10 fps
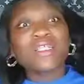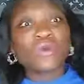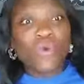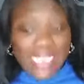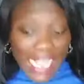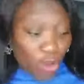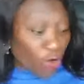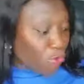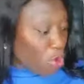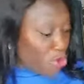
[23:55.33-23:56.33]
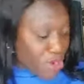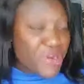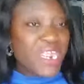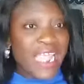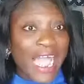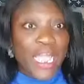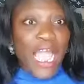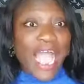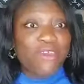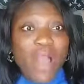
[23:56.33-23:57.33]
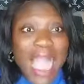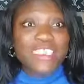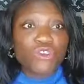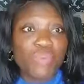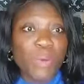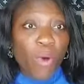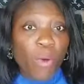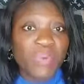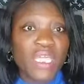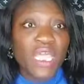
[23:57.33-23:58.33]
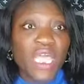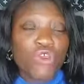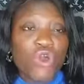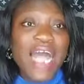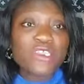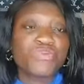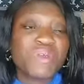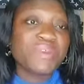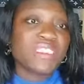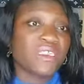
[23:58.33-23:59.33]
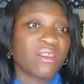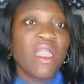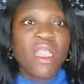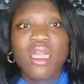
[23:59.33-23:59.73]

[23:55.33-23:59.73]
Not the one that your phone will ring and your heart will be pumping, your heart will be beating.